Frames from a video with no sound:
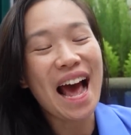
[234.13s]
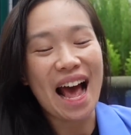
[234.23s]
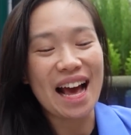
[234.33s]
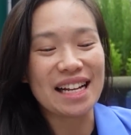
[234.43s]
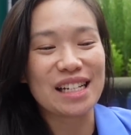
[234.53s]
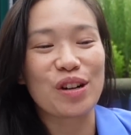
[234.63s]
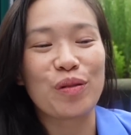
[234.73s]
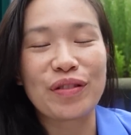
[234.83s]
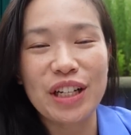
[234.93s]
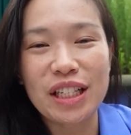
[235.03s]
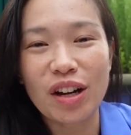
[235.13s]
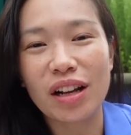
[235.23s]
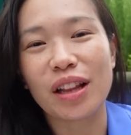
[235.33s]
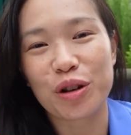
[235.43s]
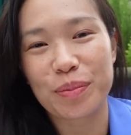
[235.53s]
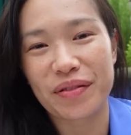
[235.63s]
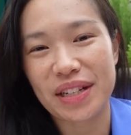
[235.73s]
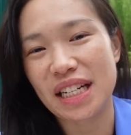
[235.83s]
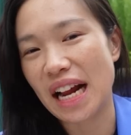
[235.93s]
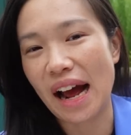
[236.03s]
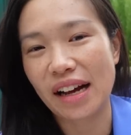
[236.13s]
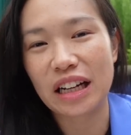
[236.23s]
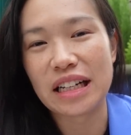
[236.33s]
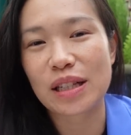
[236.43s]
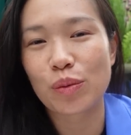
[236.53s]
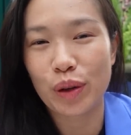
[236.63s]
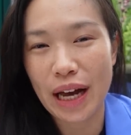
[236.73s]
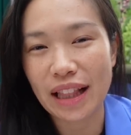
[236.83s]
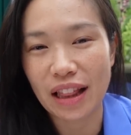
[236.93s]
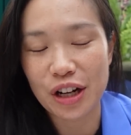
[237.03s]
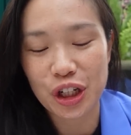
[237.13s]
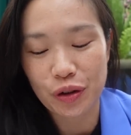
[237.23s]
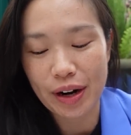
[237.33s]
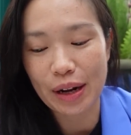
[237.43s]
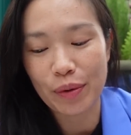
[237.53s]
And we've just got a little bit of a snack because we had lunch already.